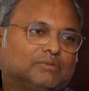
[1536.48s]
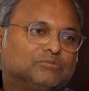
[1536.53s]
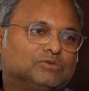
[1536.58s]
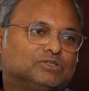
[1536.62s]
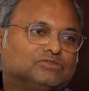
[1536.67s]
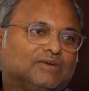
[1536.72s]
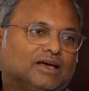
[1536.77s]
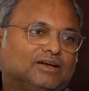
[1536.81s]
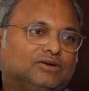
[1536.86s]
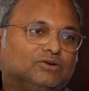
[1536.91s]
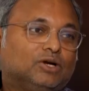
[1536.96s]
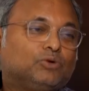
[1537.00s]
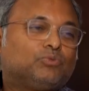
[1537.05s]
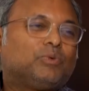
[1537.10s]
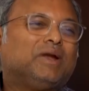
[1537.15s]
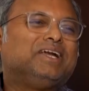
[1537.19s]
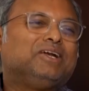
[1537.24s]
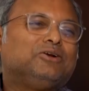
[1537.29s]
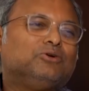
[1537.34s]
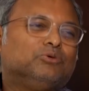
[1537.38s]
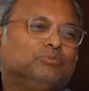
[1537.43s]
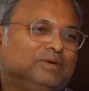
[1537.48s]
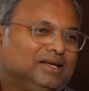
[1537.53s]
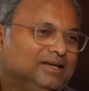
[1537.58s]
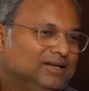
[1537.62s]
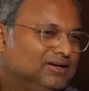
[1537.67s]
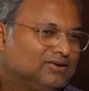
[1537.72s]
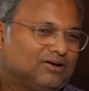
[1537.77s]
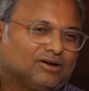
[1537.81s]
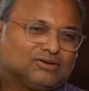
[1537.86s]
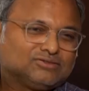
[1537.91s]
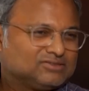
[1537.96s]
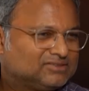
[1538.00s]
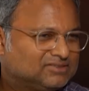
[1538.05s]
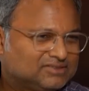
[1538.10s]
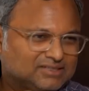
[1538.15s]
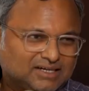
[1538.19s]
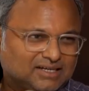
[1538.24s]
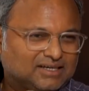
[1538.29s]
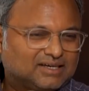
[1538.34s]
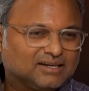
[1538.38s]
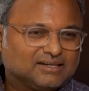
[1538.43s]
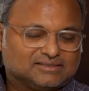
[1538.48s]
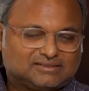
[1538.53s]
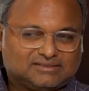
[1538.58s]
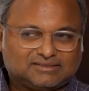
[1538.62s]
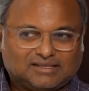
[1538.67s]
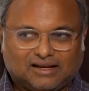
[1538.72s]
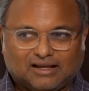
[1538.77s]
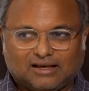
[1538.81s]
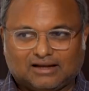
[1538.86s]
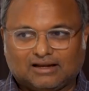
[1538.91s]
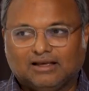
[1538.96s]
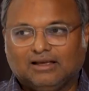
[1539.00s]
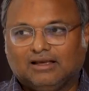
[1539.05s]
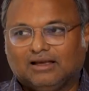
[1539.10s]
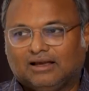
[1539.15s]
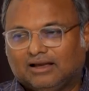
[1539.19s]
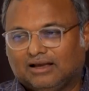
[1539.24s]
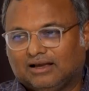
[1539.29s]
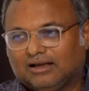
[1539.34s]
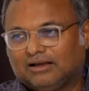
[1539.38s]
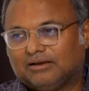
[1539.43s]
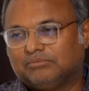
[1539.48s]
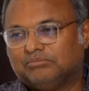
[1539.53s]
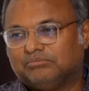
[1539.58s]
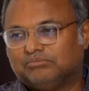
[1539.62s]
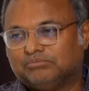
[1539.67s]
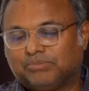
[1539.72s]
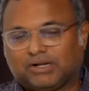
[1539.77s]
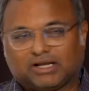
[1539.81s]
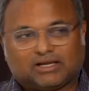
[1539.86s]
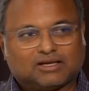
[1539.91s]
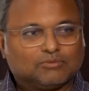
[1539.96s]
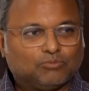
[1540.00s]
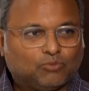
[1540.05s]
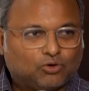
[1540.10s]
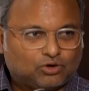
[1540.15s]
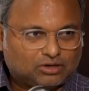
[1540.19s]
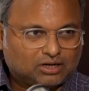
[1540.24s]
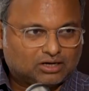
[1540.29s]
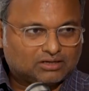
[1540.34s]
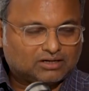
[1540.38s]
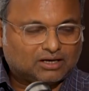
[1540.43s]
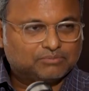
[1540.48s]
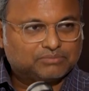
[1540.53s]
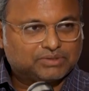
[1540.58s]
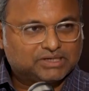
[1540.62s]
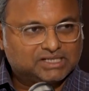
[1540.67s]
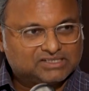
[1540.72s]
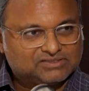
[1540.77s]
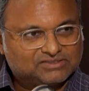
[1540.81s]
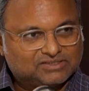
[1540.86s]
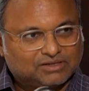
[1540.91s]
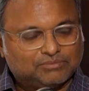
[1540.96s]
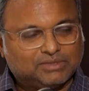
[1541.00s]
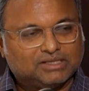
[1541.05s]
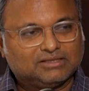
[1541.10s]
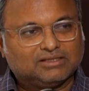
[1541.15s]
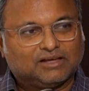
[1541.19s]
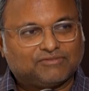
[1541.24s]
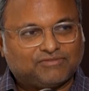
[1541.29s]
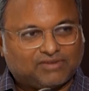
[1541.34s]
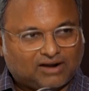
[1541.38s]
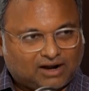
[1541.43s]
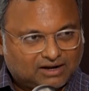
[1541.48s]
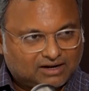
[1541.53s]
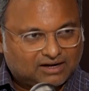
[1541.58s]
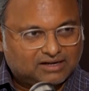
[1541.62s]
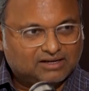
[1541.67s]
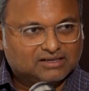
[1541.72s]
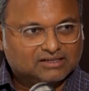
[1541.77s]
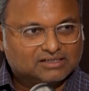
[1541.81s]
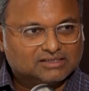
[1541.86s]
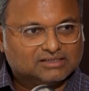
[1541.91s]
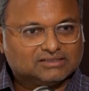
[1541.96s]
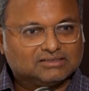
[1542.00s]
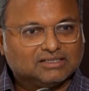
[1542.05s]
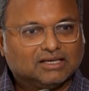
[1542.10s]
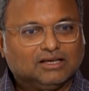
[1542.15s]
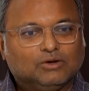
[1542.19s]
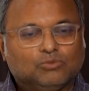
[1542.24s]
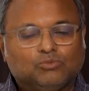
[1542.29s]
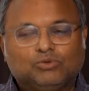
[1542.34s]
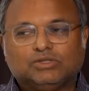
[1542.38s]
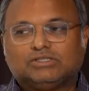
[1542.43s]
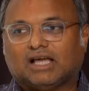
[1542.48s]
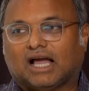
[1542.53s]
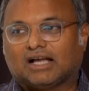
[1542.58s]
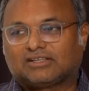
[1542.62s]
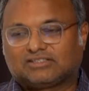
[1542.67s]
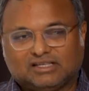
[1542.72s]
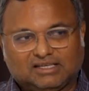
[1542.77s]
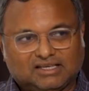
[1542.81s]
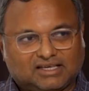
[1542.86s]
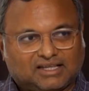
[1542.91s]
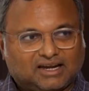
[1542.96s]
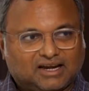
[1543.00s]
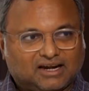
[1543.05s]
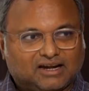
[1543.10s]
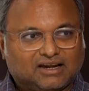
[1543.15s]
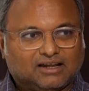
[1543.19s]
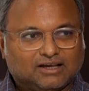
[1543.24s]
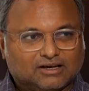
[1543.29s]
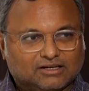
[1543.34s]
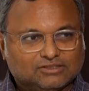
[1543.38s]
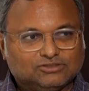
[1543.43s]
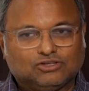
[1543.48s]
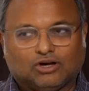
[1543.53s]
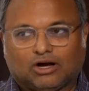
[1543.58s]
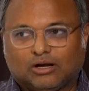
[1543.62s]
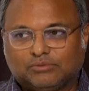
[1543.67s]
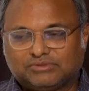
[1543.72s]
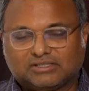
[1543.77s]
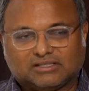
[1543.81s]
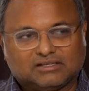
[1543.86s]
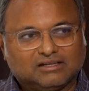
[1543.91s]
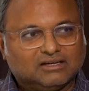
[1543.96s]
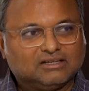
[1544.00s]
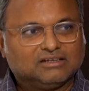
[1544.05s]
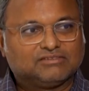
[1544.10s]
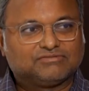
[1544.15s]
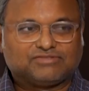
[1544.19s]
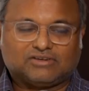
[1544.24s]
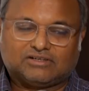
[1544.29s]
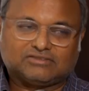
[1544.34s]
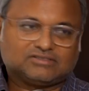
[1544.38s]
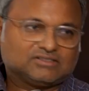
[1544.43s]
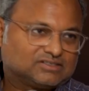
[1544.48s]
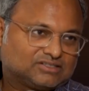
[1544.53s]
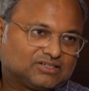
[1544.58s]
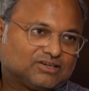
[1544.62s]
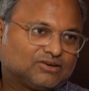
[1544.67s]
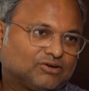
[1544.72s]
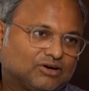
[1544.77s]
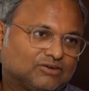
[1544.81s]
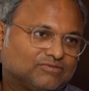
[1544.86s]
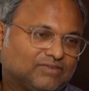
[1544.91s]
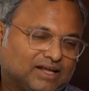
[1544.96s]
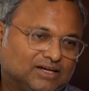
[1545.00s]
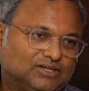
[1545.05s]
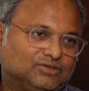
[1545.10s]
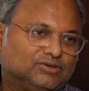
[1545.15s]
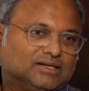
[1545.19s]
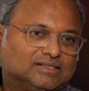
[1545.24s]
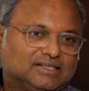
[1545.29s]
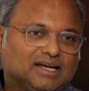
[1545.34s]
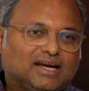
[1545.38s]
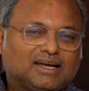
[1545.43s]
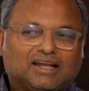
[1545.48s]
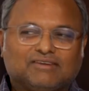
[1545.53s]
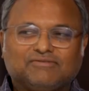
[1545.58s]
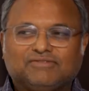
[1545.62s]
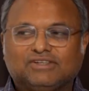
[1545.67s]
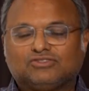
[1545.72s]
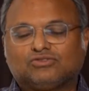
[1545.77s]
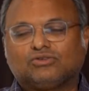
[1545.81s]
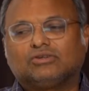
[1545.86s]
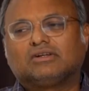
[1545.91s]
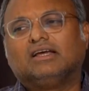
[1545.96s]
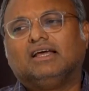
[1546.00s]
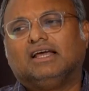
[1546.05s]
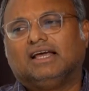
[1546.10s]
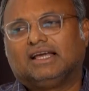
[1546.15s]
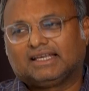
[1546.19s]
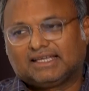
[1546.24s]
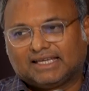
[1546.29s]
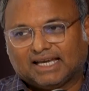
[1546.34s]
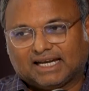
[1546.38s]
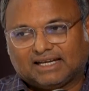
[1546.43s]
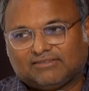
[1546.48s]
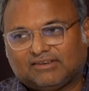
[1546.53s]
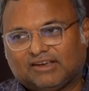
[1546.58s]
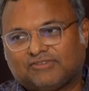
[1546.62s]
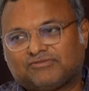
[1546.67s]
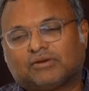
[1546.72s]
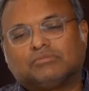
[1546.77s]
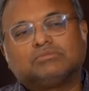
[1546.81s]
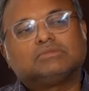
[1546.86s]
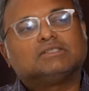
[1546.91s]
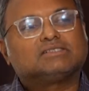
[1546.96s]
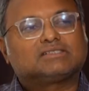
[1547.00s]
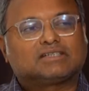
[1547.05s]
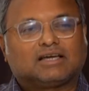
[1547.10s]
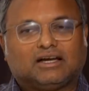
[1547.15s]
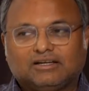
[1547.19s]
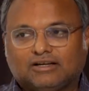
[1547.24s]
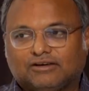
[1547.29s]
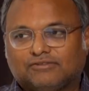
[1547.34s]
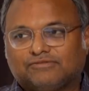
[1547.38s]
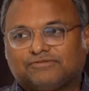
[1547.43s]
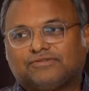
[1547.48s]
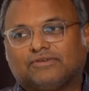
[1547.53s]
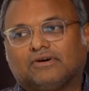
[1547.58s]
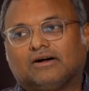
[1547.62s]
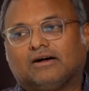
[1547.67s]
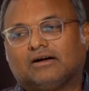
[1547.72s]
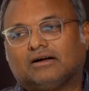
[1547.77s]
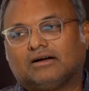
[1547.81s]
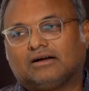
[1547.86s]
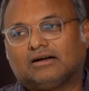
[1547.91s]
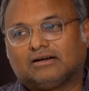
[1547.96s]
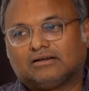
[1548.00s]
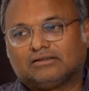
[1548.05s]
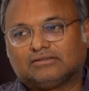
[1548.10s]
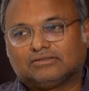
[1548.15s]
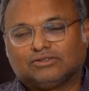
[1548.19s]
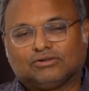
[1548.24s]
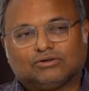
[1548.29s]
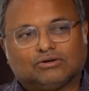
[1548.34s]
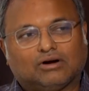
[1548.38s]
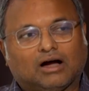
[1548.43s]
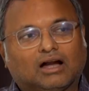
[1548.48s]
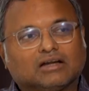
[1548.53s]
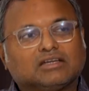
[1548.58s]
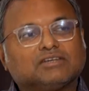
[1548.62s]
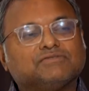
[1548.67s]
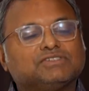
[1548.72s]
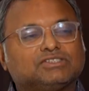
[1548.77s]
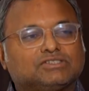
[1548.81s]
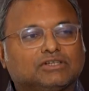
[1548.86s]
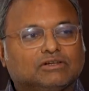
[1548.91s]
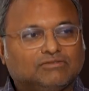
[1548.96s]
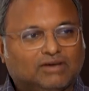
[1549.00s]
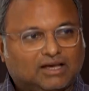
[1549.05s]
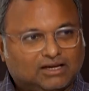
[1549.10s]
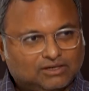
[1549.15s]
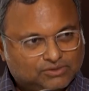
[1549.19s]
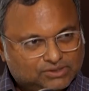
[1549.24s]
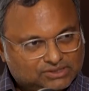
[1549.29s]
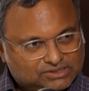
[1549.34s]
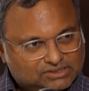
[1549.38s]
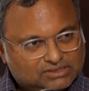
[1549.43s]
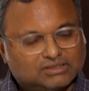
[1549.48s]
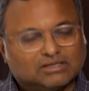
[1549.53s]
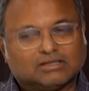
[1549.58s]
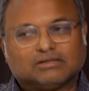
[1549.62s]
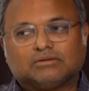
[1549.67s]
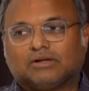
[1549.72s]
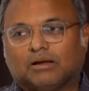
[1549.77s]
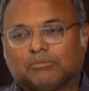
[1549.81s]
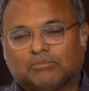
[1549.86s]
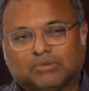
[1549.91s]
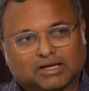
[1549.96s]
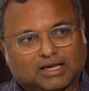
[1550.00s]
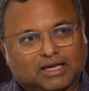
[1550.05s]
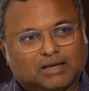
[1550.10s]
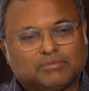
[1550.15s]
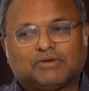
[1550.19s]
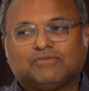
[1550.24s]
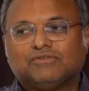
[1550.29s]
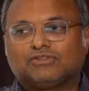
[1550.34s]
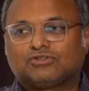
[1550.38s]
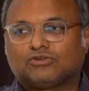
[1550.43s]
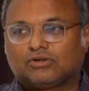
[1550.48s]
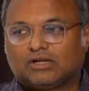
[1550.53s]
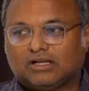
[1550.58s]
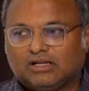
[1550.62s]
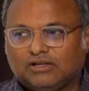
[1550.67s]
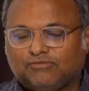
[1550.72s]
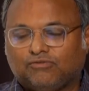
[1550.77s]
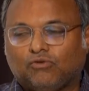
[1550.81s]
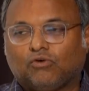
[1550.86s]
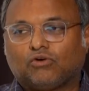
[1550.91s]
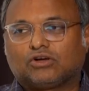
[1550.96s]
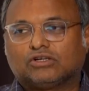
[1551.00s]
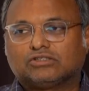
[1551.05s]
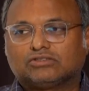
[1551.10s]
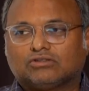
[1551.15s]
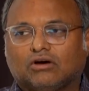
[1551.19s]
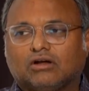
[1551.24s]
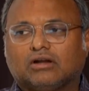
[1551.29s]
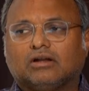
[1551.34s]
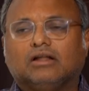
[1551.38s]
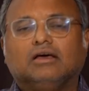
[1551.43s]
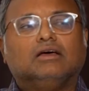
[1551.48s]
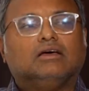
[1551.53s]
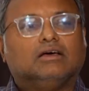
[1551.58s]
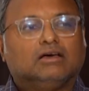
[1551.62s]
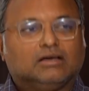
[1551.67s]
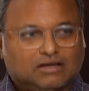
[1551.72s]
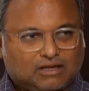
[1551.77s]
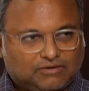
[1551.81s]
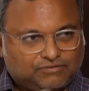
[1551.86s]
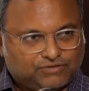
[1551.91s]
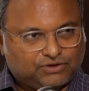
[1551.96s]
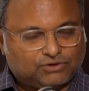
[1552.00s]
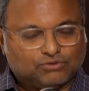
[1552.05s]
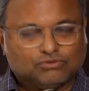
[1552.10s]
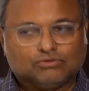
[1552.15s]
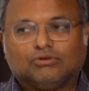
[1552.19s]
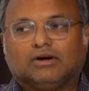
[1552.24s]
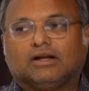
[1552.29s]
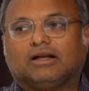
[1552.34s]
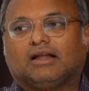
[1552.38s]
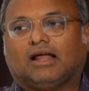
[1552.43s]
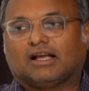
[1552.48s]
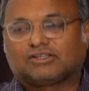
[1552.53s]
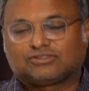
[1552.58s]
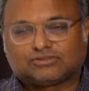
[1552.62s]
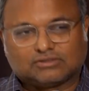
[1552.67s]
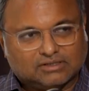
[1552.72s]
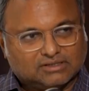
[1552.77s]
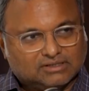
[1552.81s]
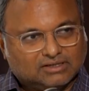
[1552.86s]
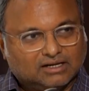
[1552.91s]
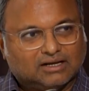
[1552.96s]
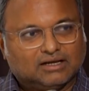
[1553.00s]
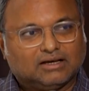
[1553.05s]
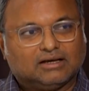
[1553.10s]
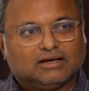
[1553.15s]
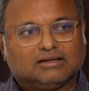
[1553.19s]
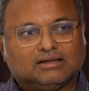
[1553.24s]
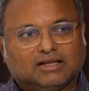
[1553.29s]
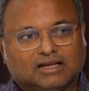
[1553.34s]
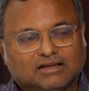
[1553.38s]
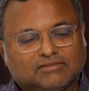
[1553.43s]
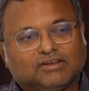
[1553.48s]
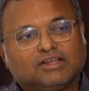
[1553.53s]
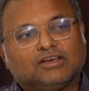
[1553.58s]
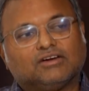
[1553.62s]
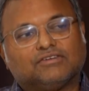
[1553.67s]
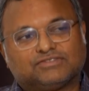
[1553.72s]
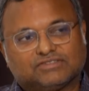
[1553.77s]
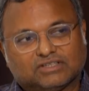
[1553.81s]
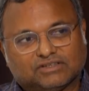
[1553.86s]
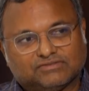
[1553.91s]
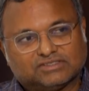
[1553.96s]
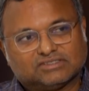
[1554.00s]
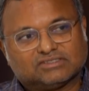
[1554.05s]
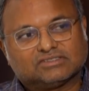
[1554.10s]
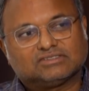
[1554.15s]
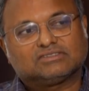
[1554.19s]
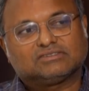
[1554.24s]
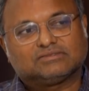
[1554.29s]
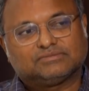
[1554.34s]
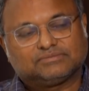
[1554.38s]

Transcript: was valued at $22 billion. It's ridiculous. There are brick and mortar companies which have been there for 100 years, which actually create real jobs and real infrastructure, are not valued at that. And we should get away from this kind of artificial valuation, number game, and we should really focus on revenue and actual delivery of services.